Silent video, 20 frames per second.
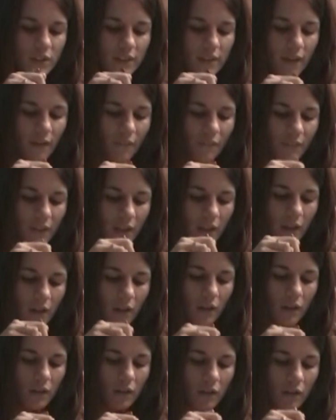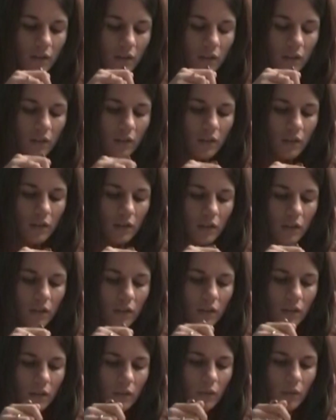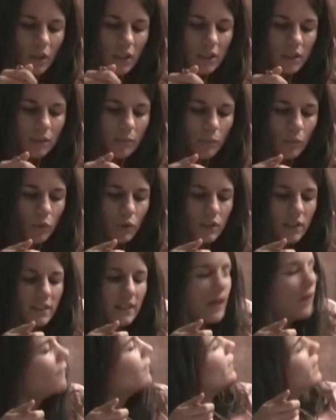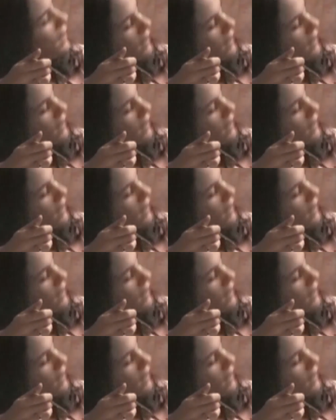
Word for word: Yeah, I need to walk it off. I'll open it. It's almost done.